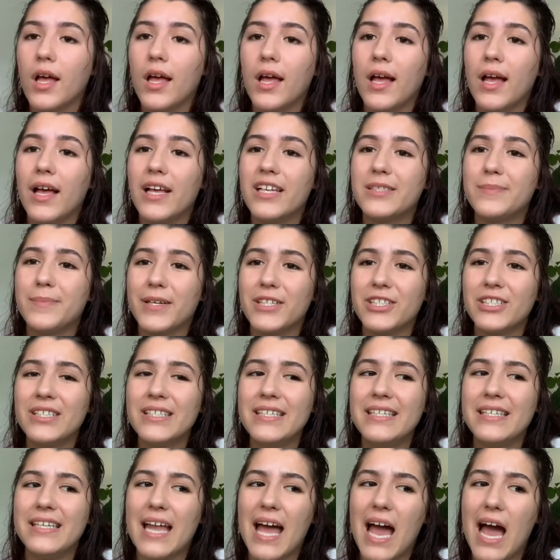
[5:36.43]
especially
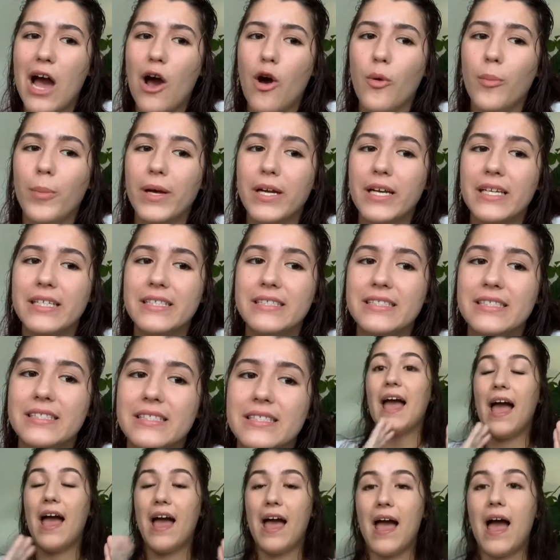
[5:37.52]
now because
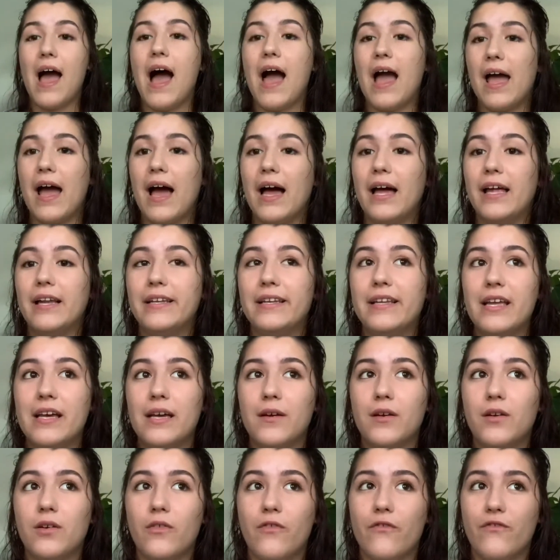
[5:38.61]
I had
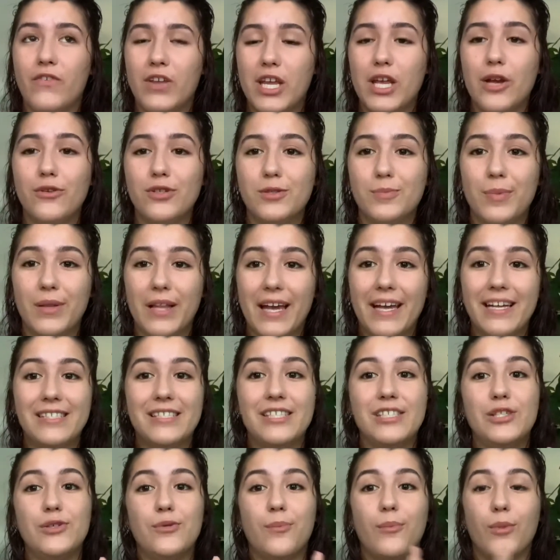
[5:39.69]
videos planned to
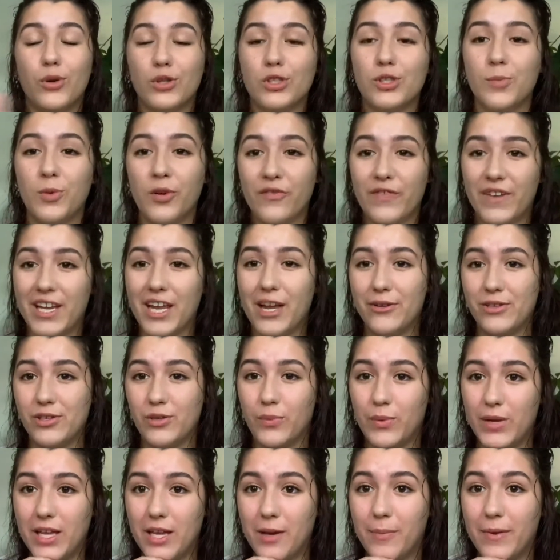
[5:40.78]
do multiple videos a
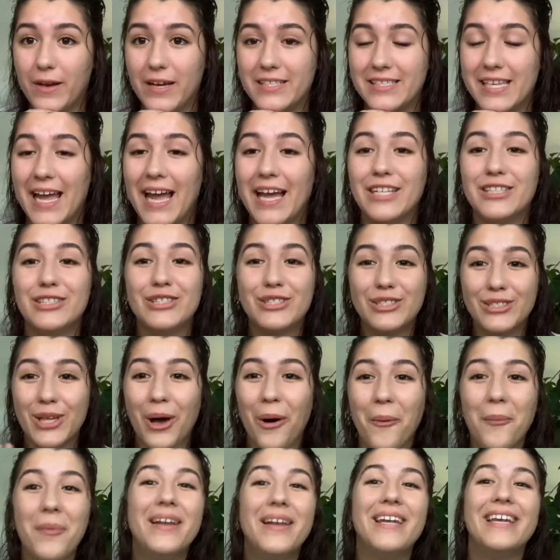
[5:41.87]
week because I had so
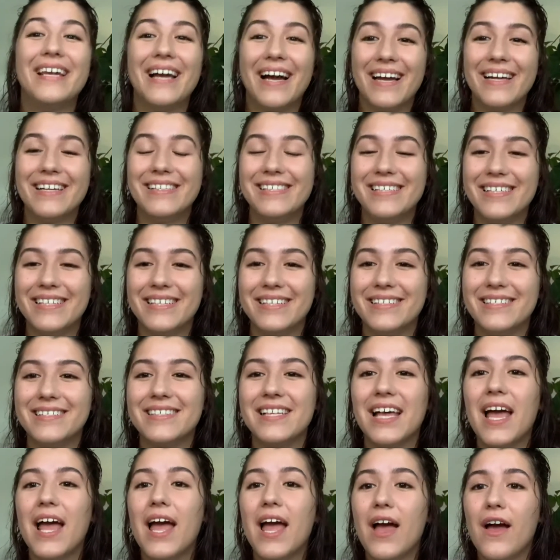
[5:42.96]
many ideas
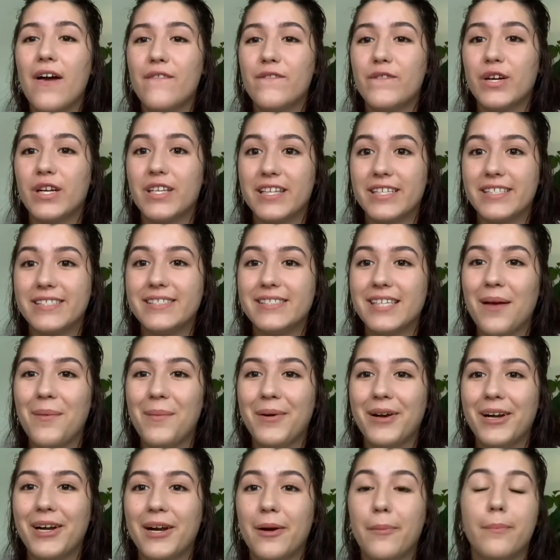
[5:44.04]
for this
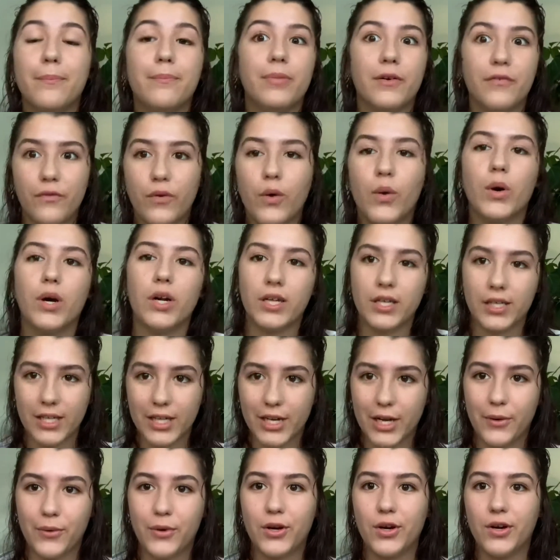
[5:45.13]
summer before, you know,
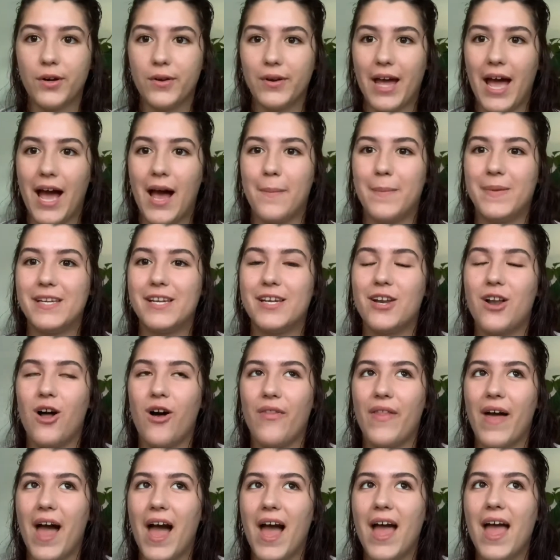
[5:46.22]
Corona happened and all
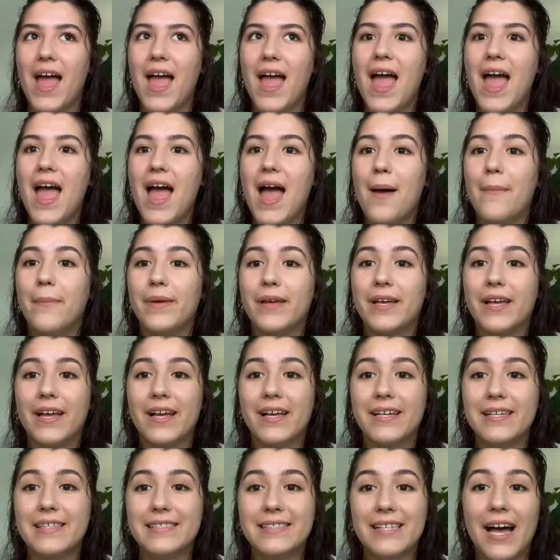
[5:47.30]
that,
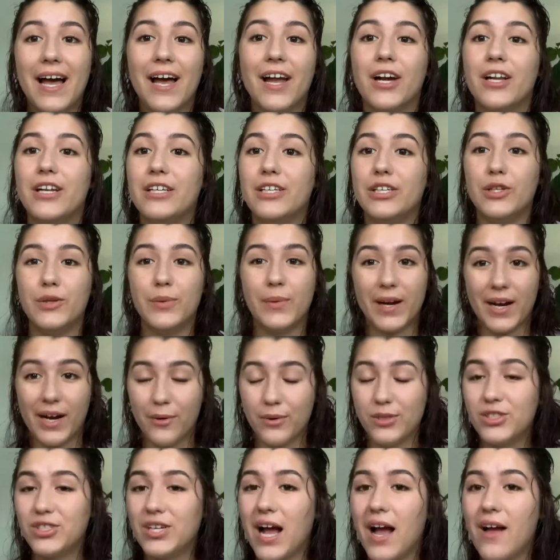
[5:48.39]
because I already knew where I was
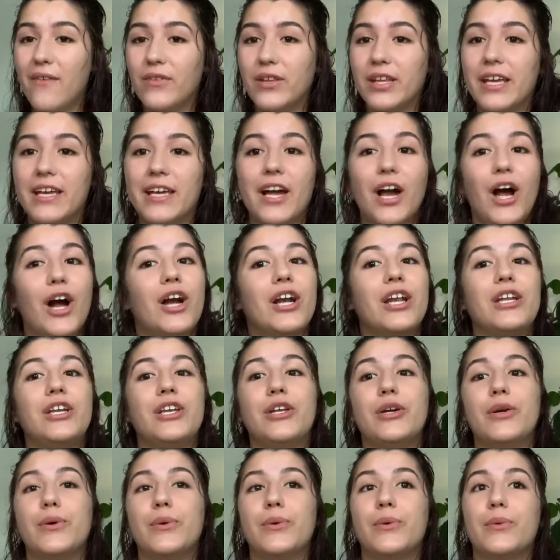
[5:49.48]
traveling, I already
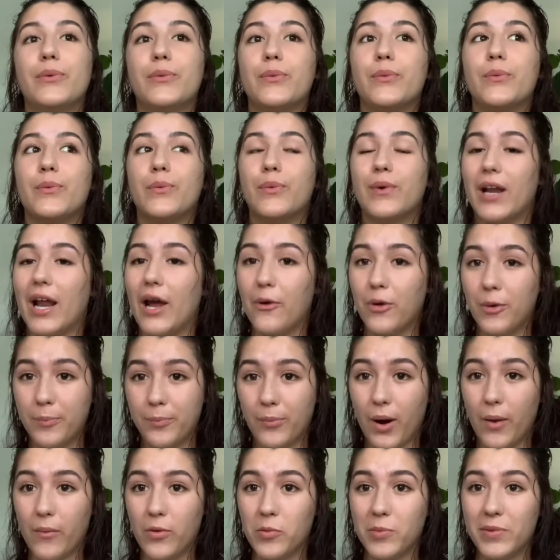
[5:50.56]
knew what I would
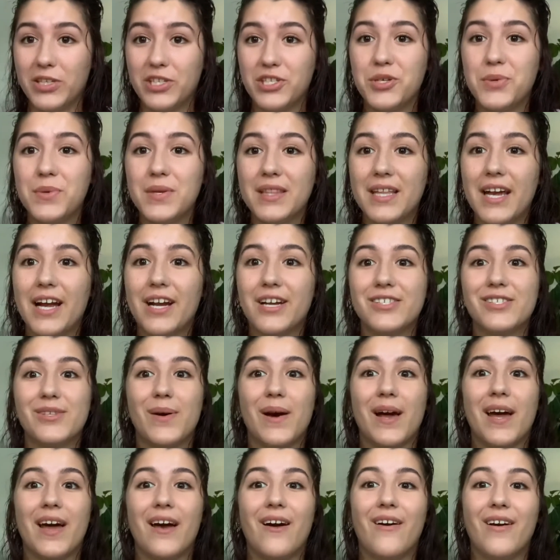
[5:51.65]
probably be doing there, so
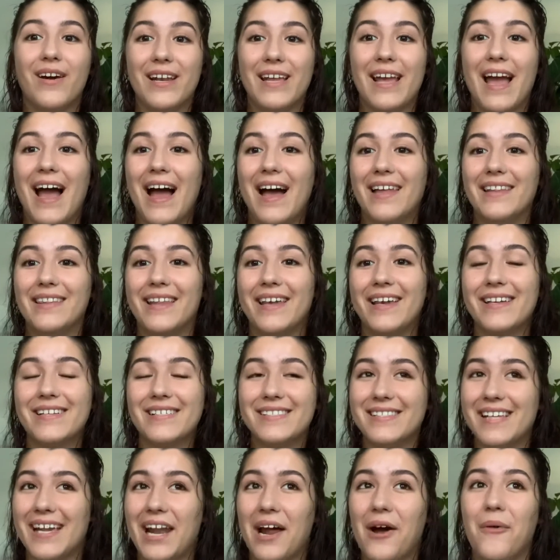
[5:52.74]
I already had like
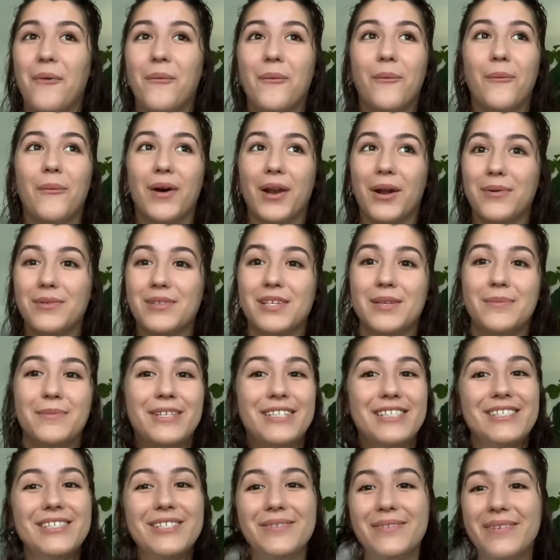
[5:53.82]
set out what I was gonna be
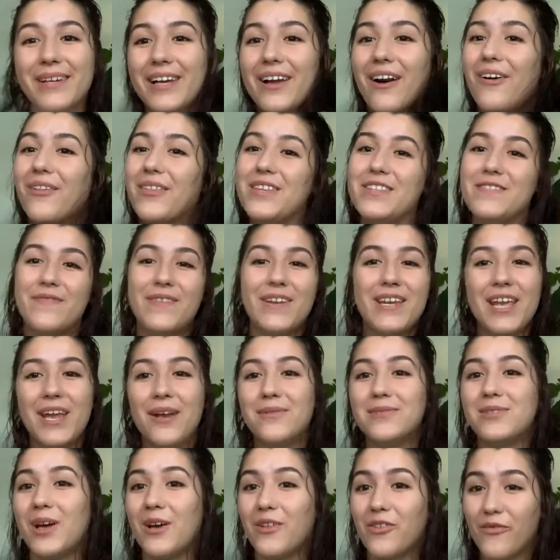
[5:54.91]
doing, all these
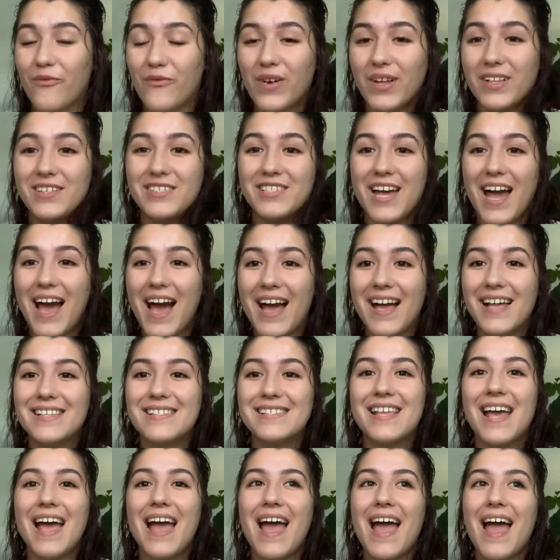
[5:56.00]
videos, all the fun jazz,
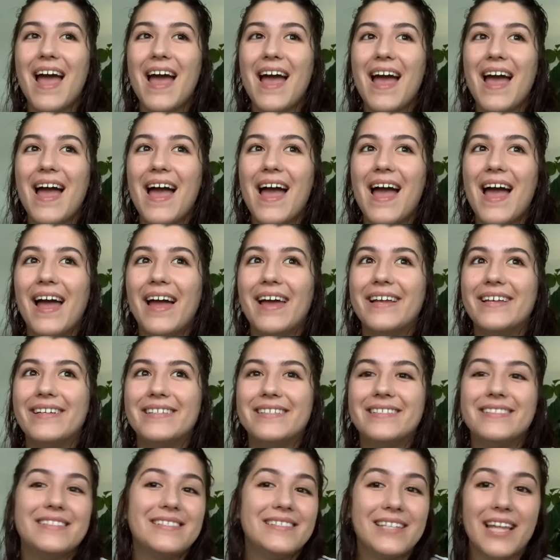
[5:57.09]

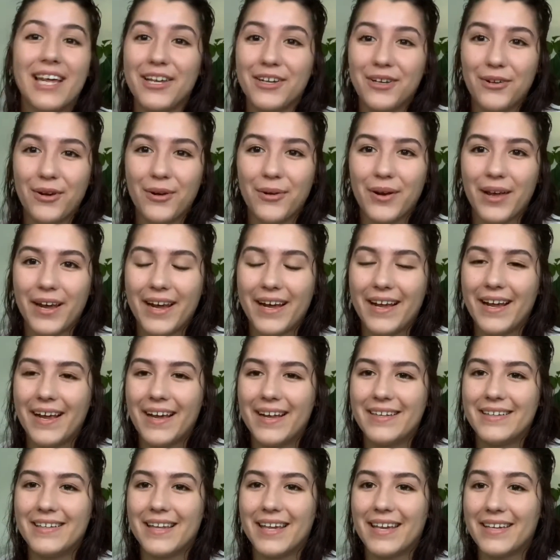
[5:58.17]
and then Corona hit
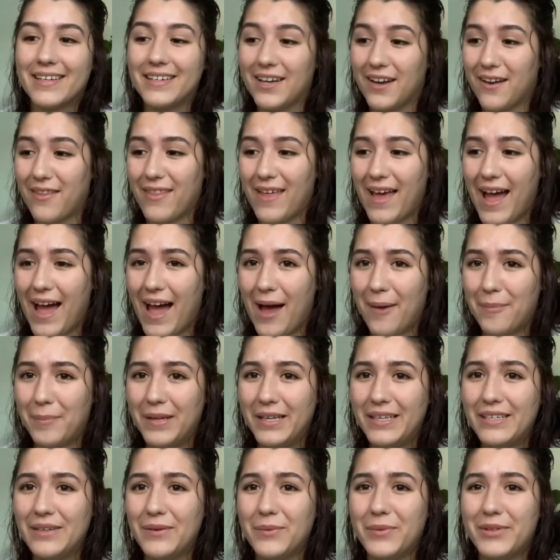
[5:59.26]
and like none of that
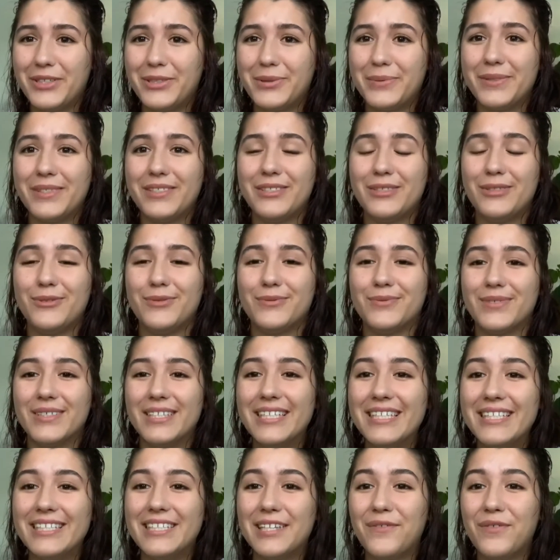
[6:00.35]
happened, which was really
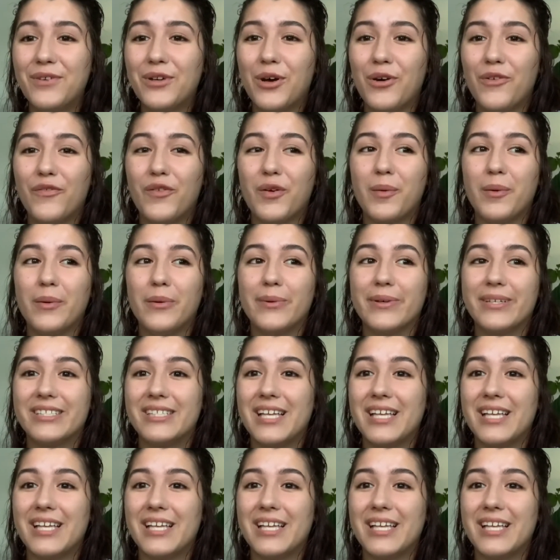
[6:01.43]
difficult for me because I